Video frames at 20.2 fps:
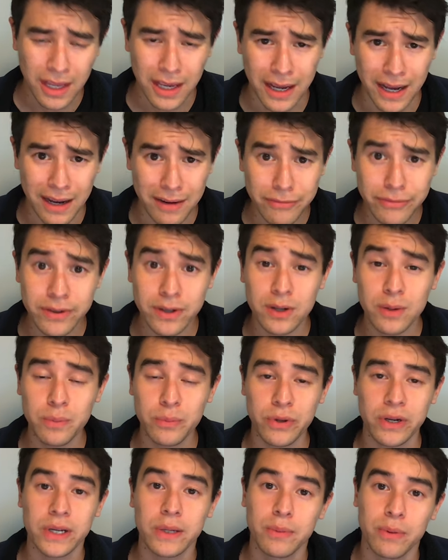I feel
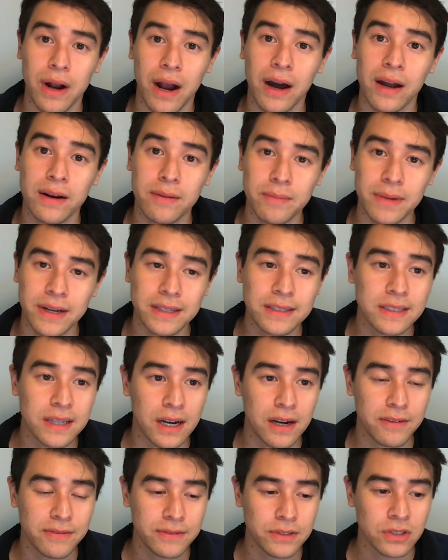pretty proud of
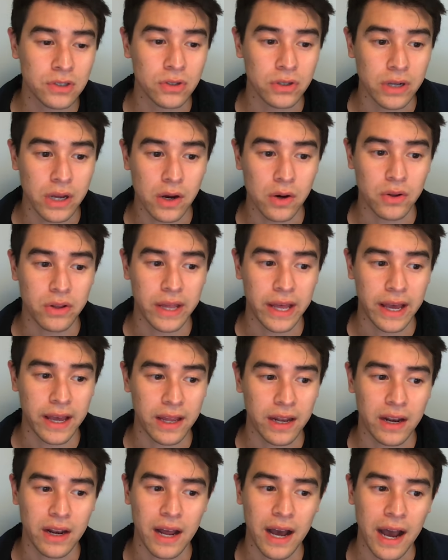myself to know
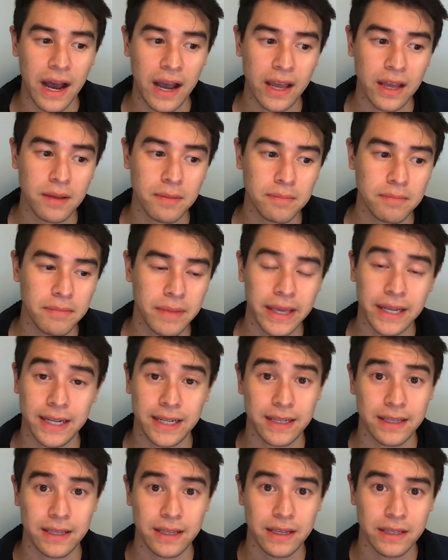that I made
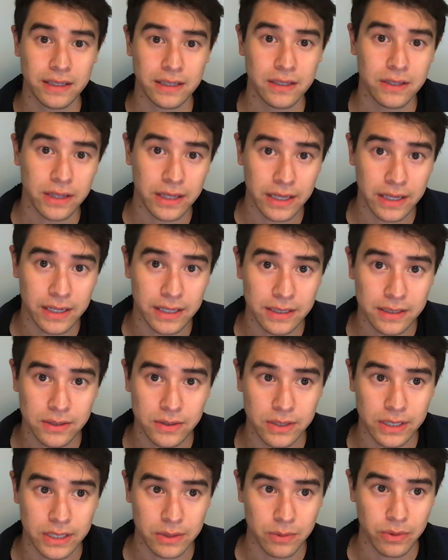it into the
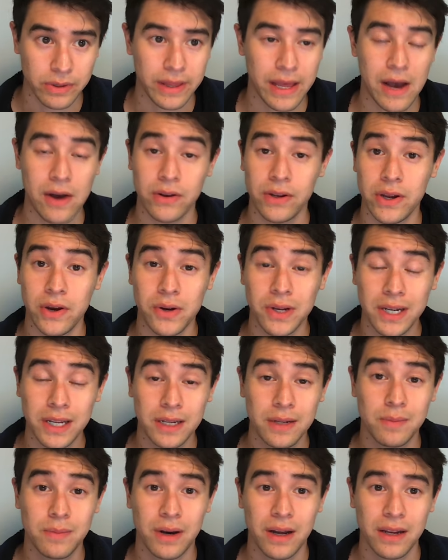industry without knowing
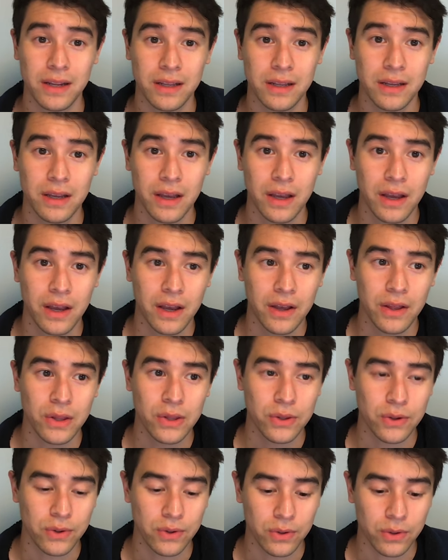anybody
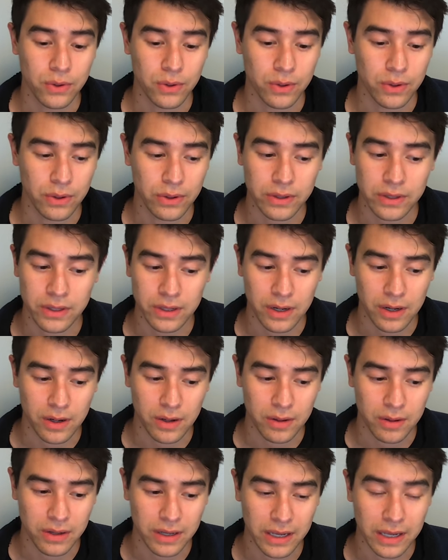through, you
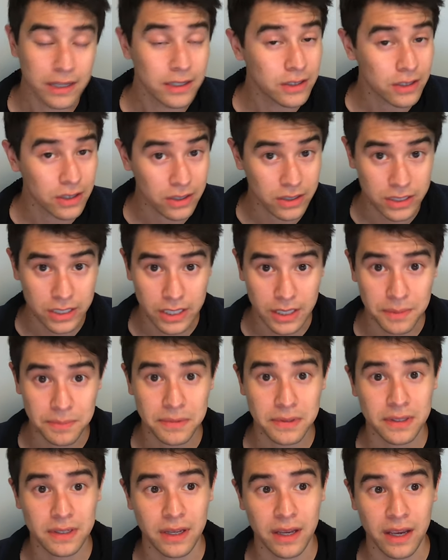know,
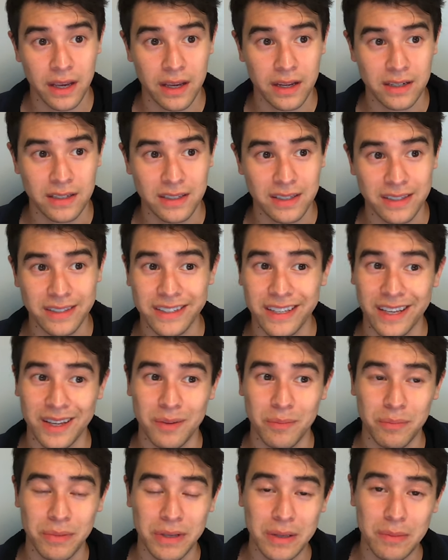internships and just
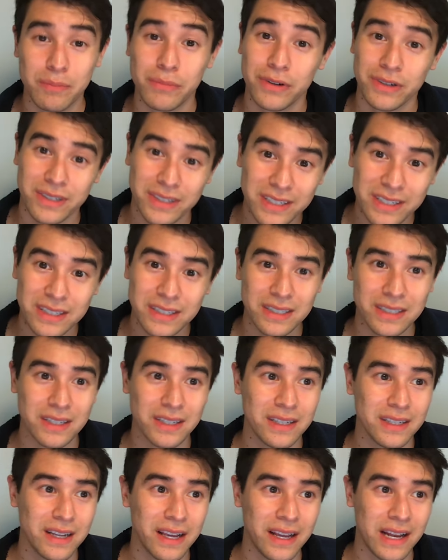like being
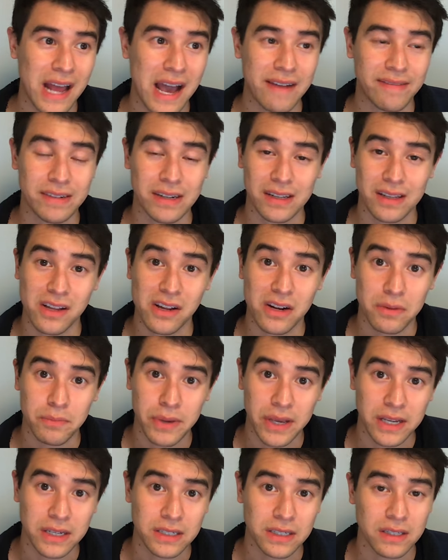persistent and having a lot of
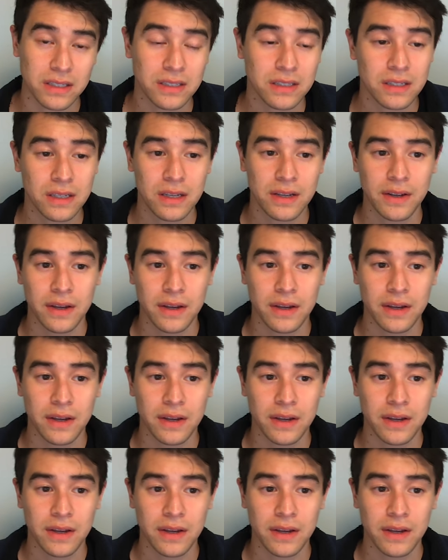patience.